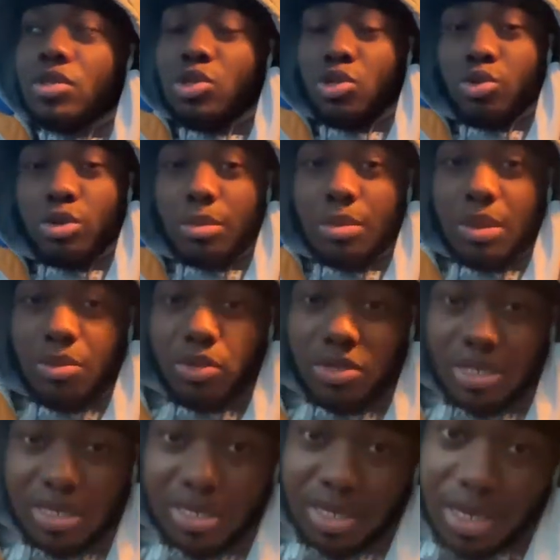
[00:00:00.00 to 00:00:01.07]
you can be more
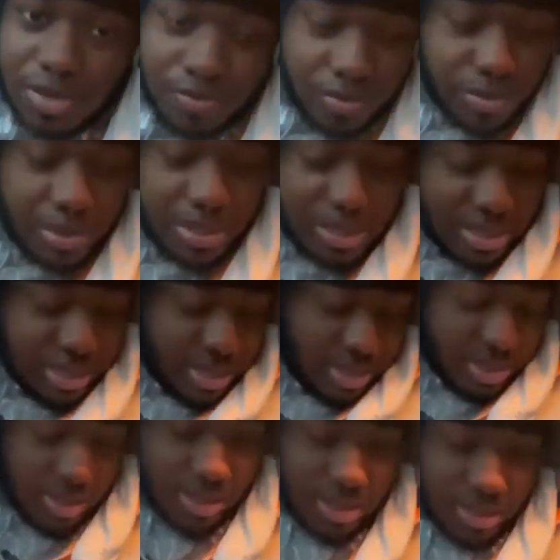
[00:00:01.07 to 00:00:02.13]
successful in
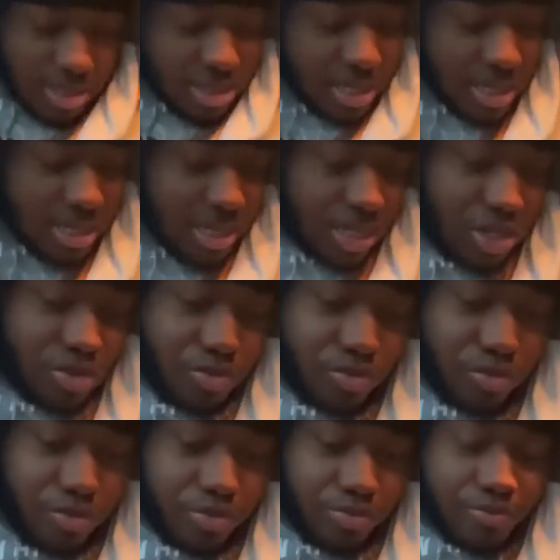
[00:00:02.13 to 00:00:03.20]
the things that you
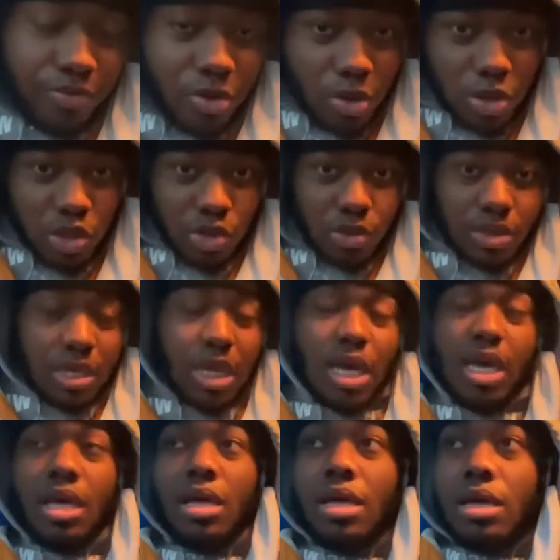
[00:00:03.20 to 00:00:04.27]
focus on.
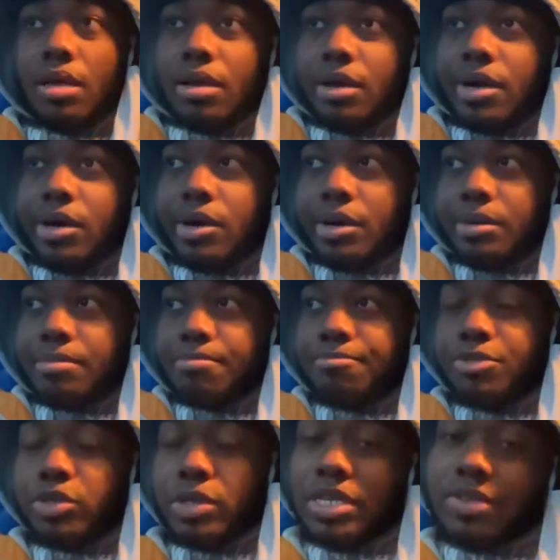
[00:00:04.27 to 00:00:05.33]
Um,
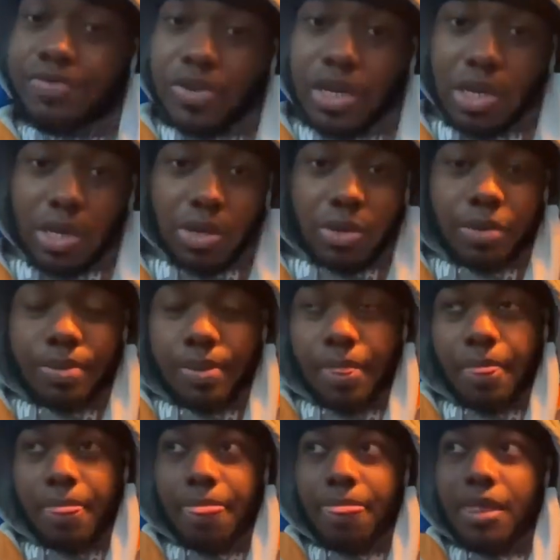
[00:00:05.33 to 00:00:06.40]
so this video
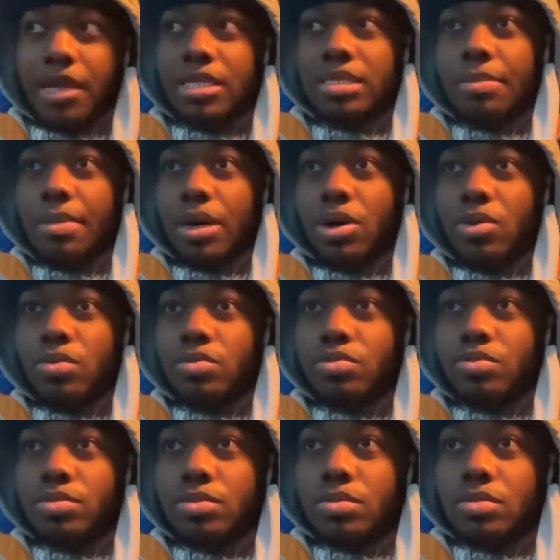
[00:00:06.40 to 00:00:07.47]
is about
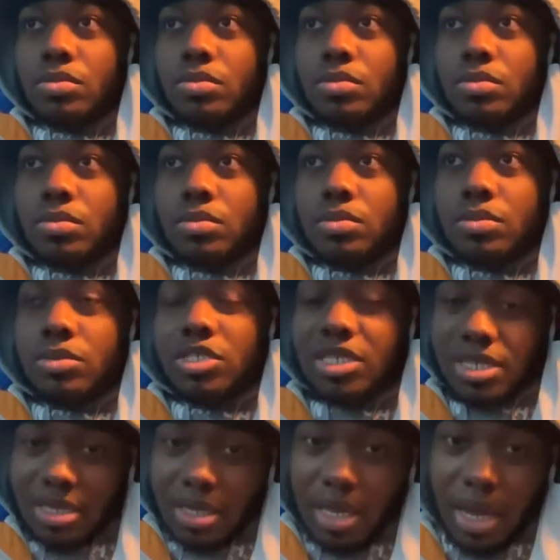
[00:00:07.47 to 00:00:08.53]

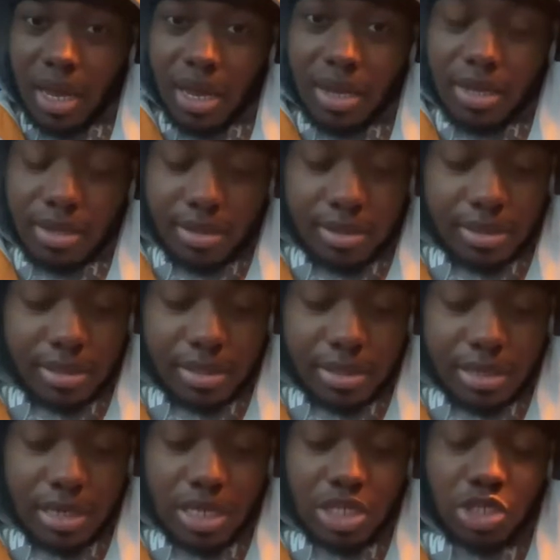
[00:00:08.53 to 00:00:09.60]
just that.
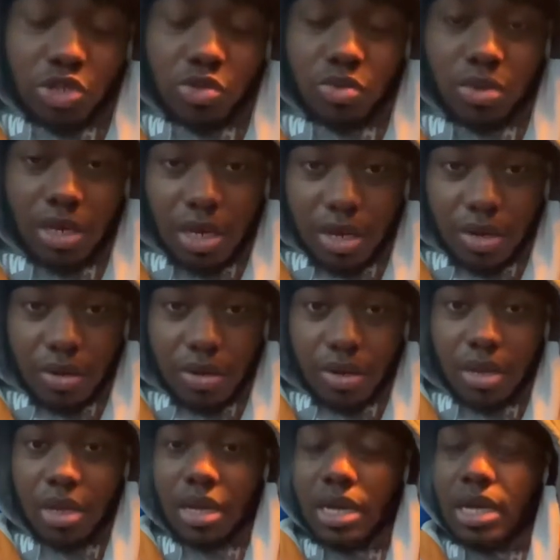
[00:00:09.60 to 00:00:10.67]
It's a new year,
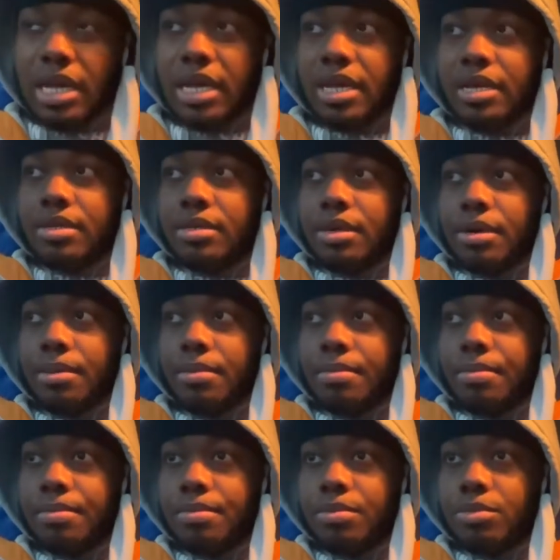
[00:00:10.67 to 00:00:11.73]
and
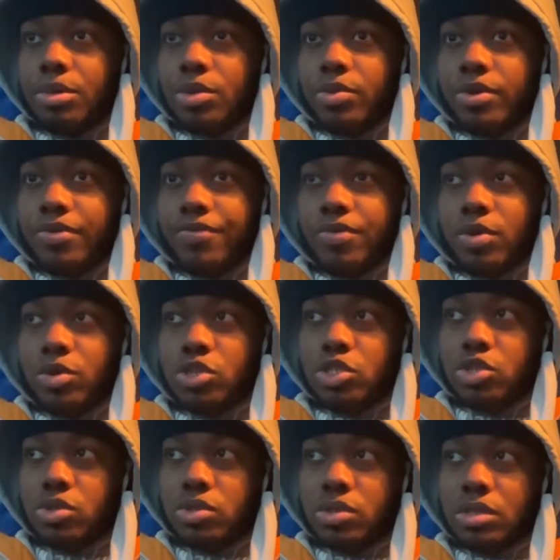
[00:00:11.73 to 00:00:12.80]
um, we want to focus
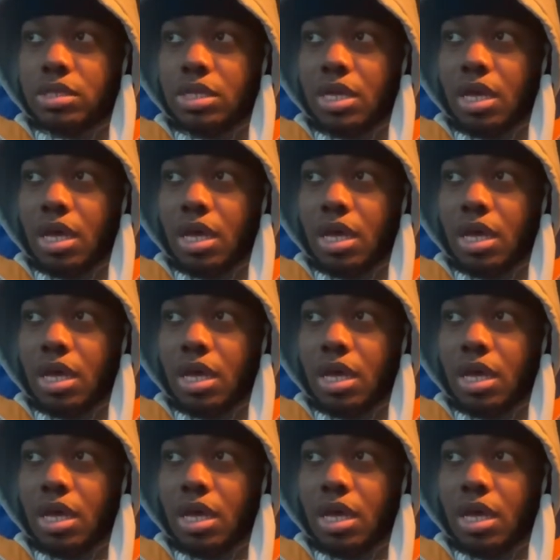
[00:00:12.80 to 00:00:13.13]
on